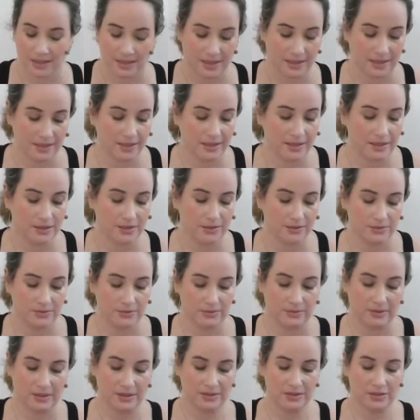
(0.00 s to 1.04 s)
I'd like
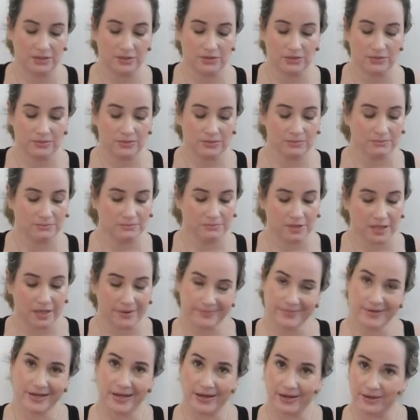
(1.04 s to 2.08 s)
you to
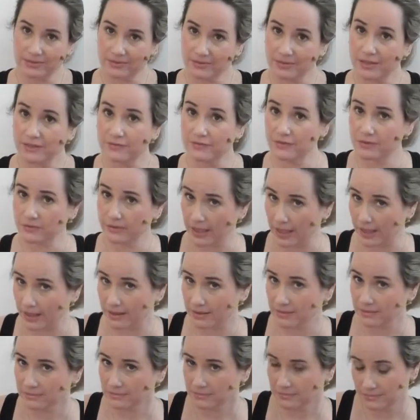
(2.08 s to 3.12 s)
come down, if you
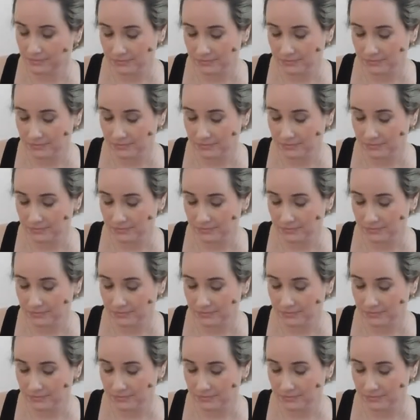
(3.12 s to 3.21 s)
can,